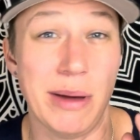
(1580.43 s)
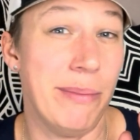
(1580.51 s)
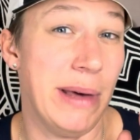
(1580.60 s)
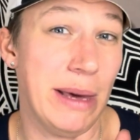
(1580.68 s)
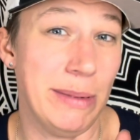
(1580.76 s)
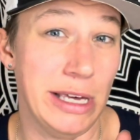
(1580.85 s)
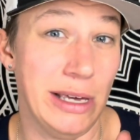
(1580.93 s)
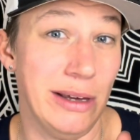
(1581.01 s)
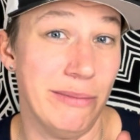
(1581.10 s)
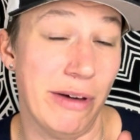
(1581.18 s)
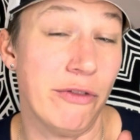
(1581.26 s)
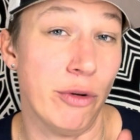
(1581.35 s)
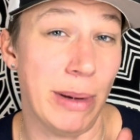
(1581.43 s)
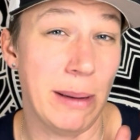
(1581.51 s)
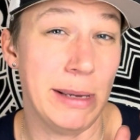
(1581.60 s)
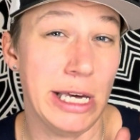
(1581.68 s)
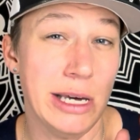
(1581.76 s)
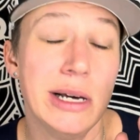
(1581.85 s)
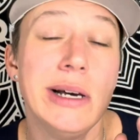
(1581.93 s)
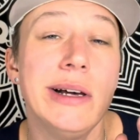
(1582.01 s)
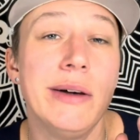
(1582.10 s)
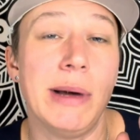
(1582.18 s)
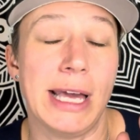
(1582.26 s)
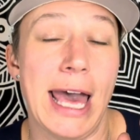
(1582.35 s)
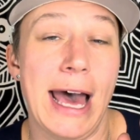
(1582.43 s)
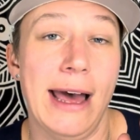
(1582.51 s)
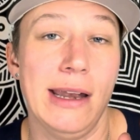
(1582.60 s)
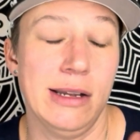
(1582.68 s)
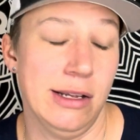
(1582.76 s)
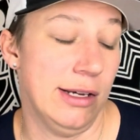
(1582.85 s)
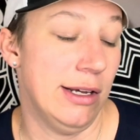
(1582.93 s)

baby, my fur baby, my cat.